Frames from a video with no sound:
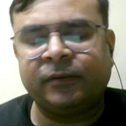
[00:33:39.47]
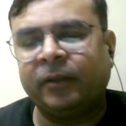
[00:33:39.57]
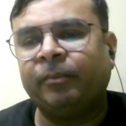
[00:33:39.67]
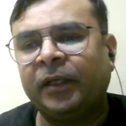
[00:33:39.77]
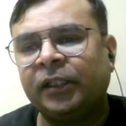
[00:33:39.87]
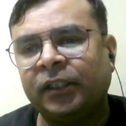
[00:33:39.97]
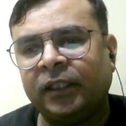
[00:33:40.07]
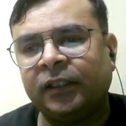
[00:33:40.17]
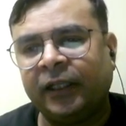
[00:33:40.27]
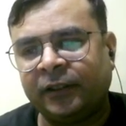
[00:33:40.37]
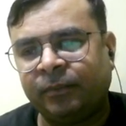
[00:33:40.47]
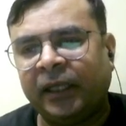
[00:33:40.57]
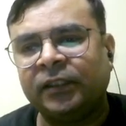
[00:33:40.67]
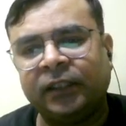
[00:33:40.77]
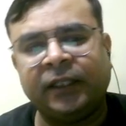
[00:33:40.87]
compression,
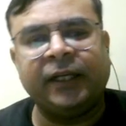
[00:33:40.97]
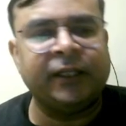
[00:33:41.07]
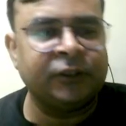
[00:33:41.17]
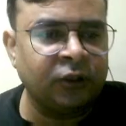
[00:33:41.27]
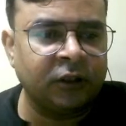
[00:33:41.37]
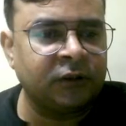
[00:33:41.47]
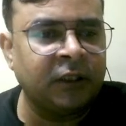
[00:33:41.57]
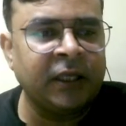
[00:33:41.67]
expansion and exhaust.